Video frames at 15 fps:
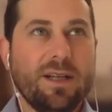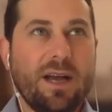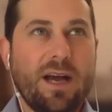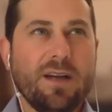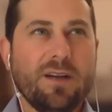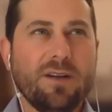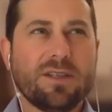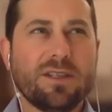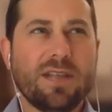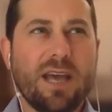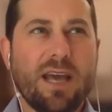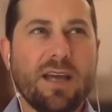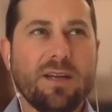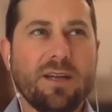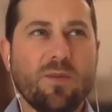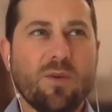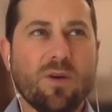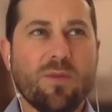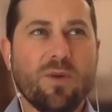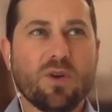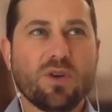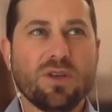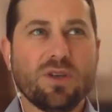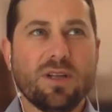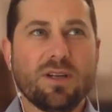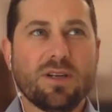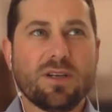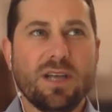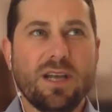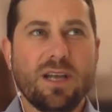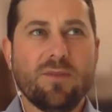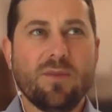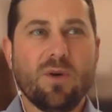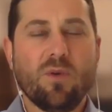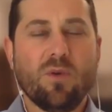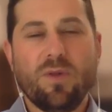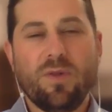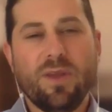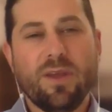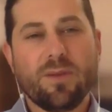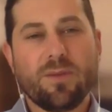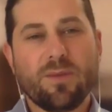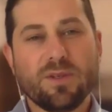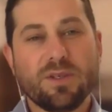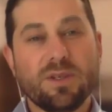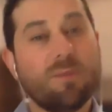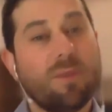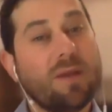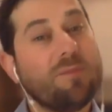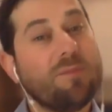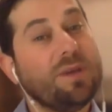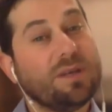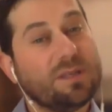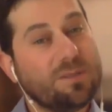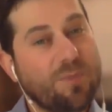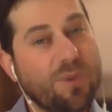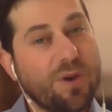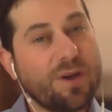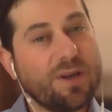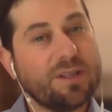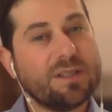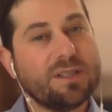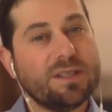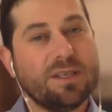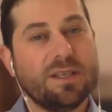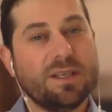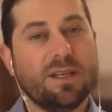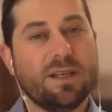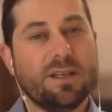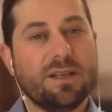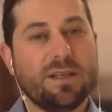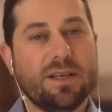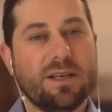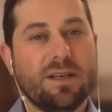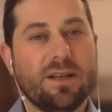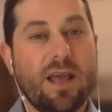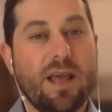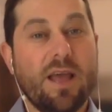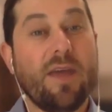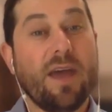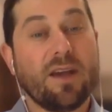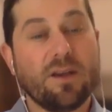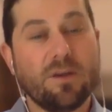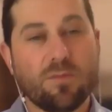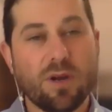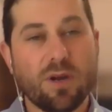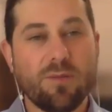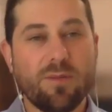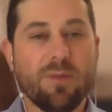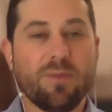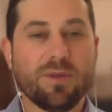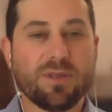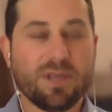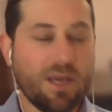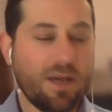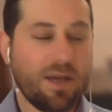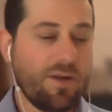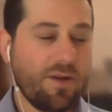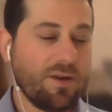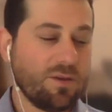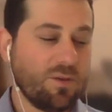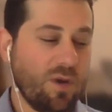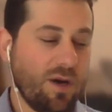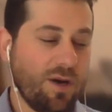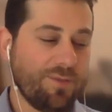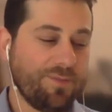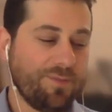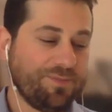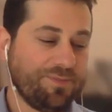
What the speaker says: understanding, more emotional understanding about what the other person might be experiencing, and that can bring people together as well.